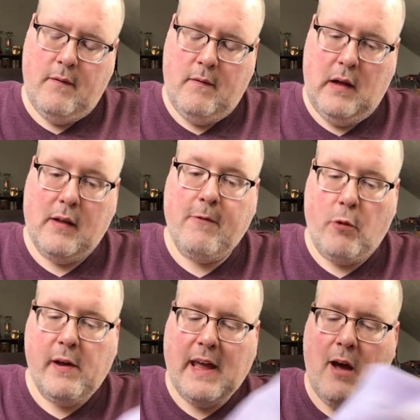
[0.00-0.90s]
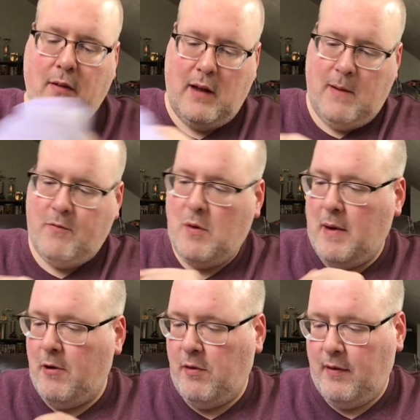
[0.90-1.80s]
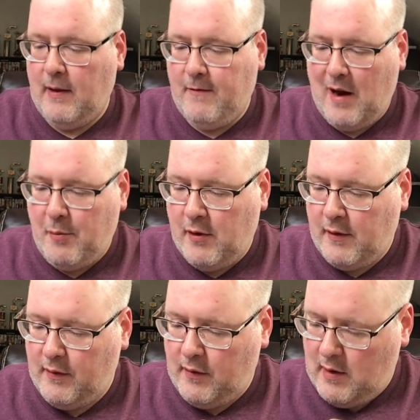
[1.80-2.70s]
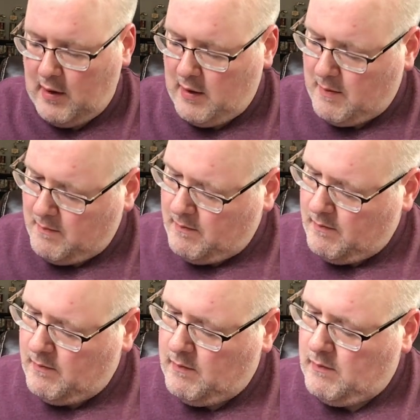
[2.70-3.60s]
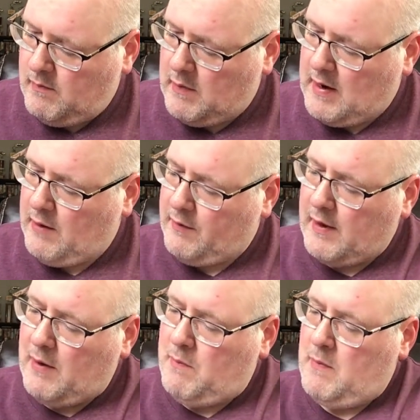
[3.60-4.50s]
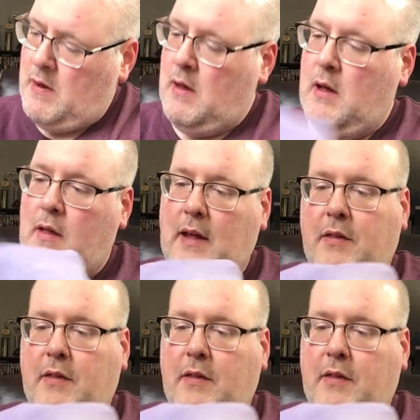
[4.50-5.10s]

It's a 40 count linen from Under the Sea Fabrics. How does it go? Like